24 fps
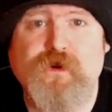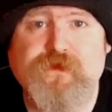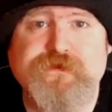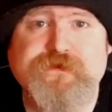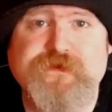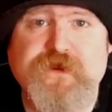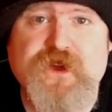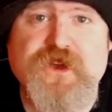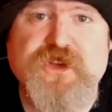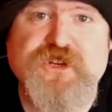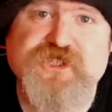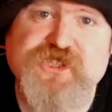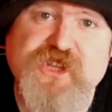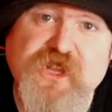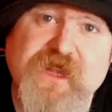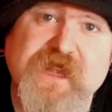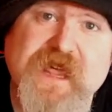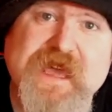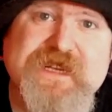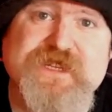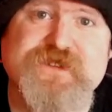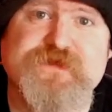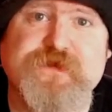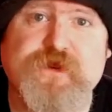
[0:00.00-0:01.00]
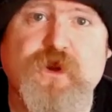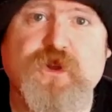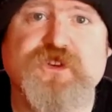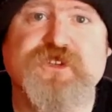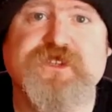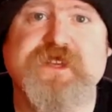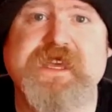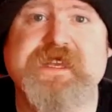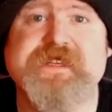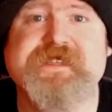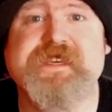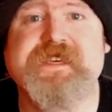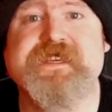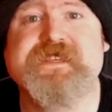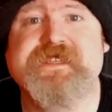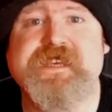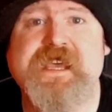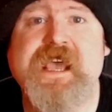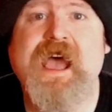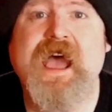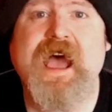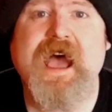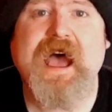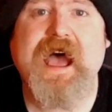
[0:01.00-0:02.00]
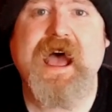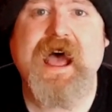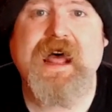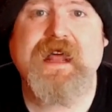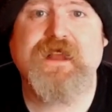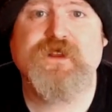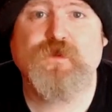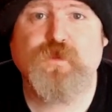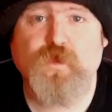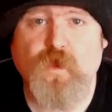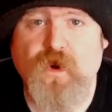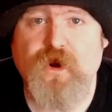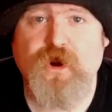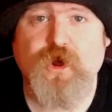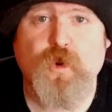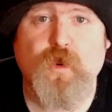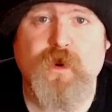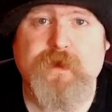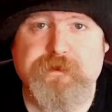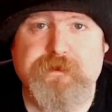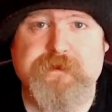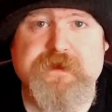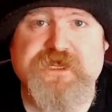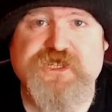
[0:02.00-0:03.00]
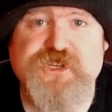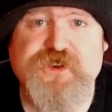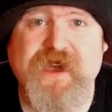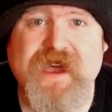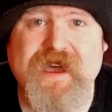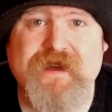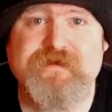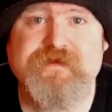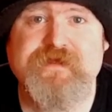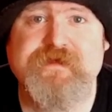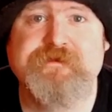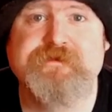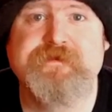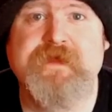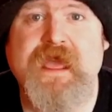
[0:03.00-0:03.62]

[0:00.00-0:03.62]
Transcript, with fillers: first and last frost date is, and what equipment you have.